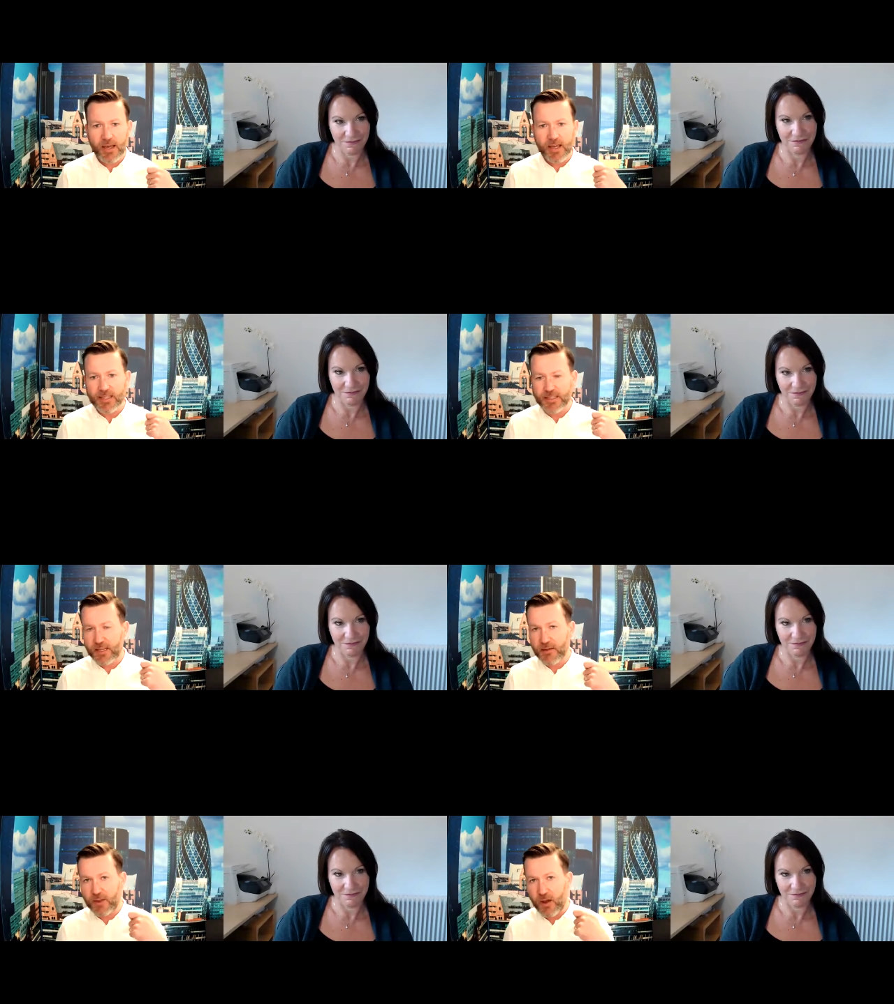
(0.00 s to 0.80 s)
Speaker 1: It's
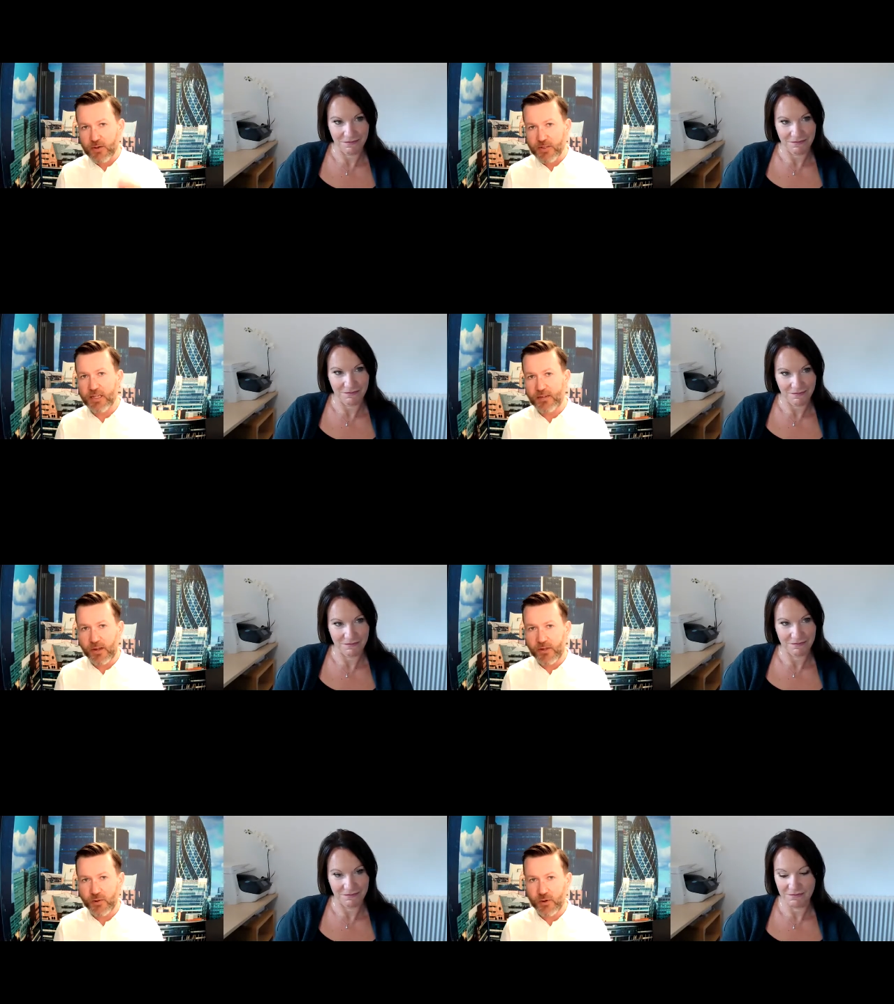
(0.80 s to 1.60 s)
the, those
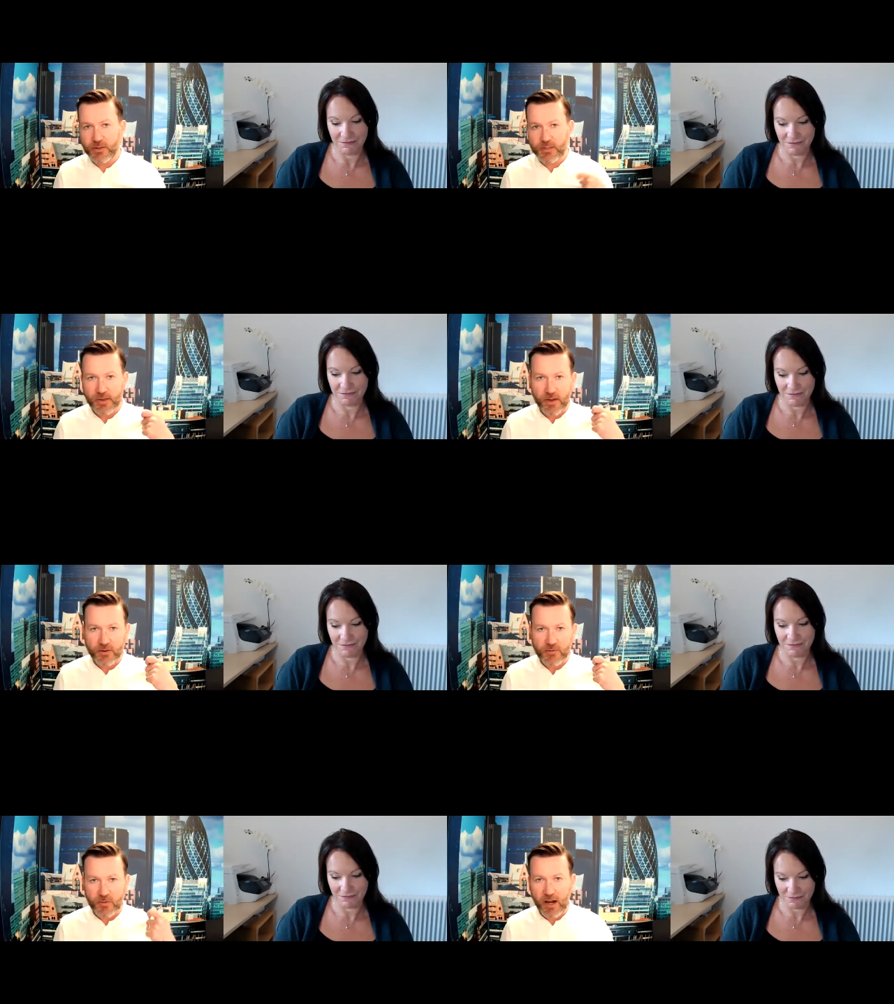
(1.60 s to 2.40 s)
individuals and
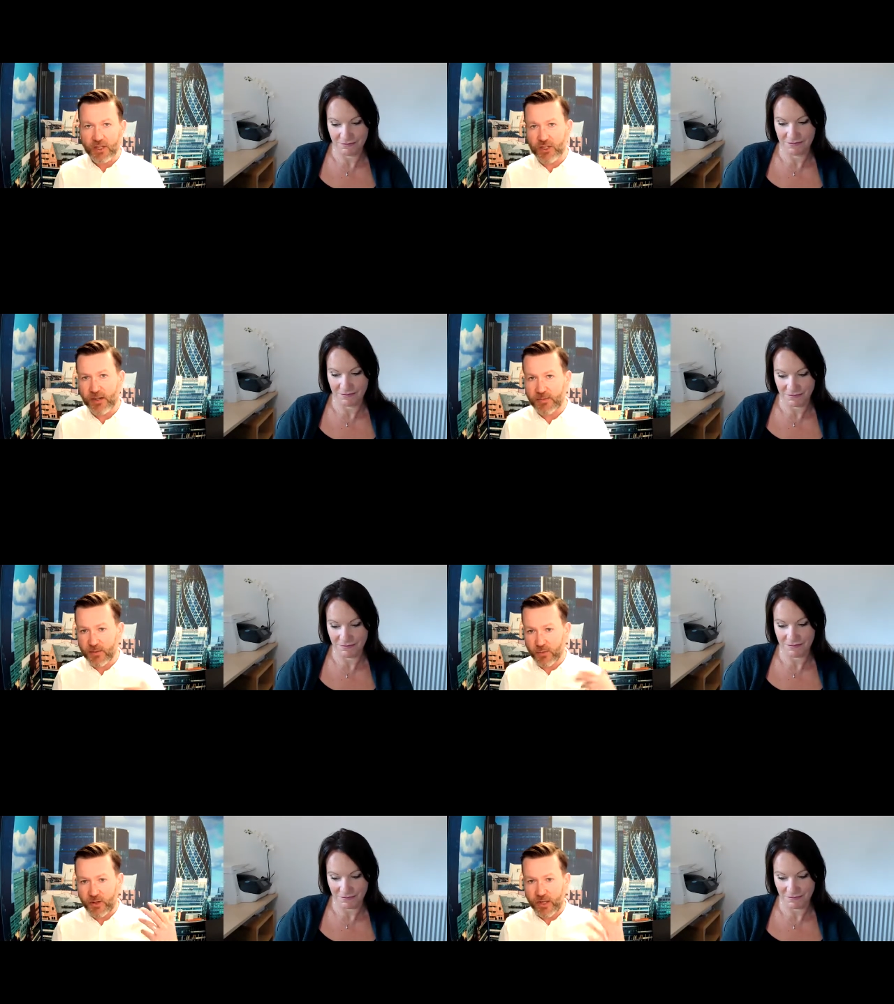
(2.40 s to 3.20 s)
those relationships
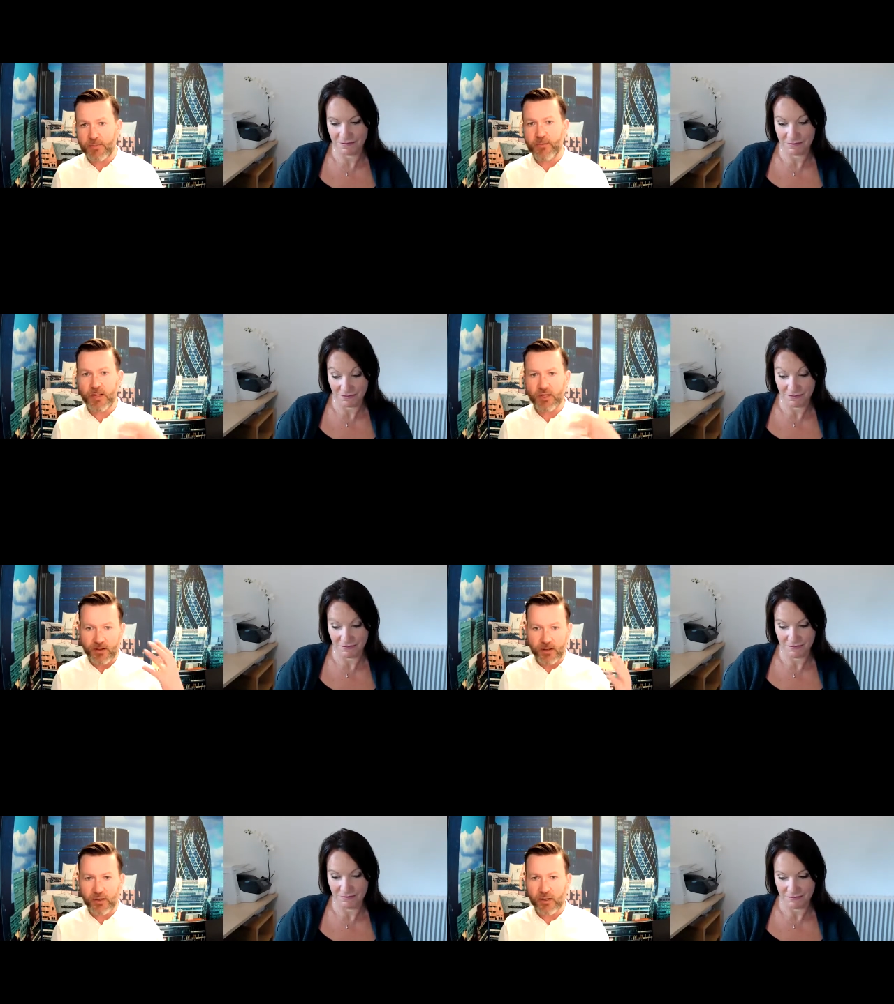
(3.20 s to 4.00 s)
that will keep each
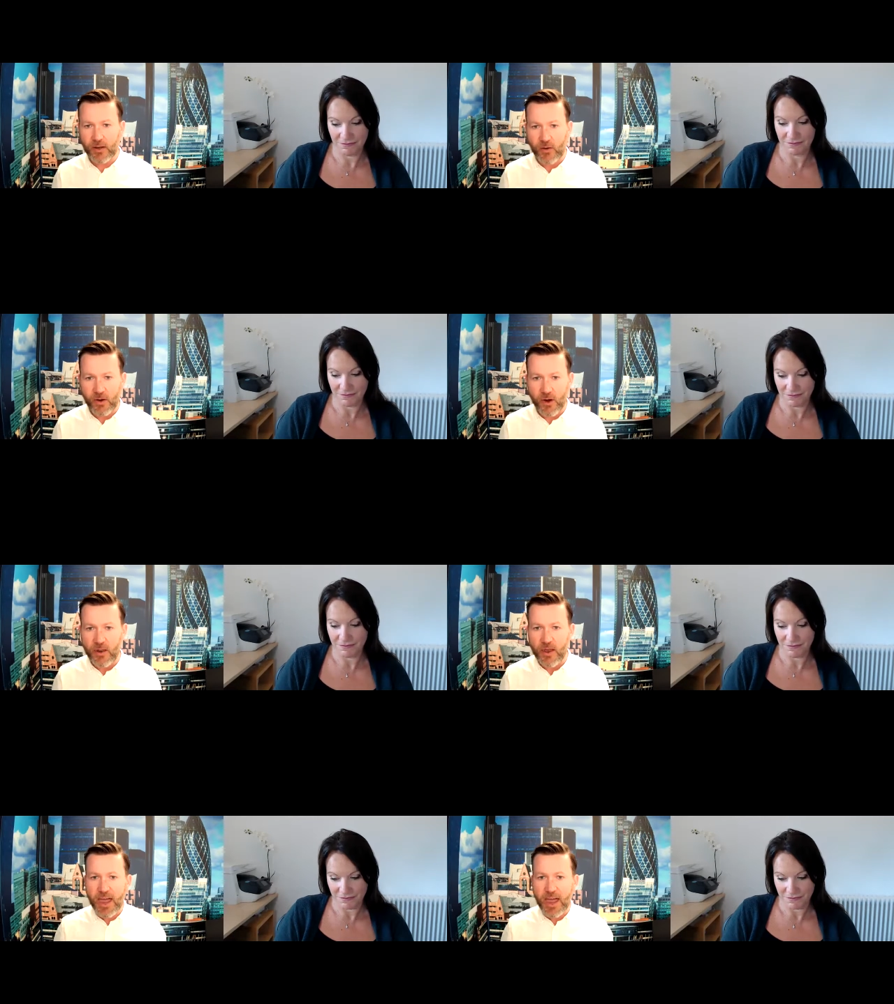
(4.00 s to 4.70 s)
other going on.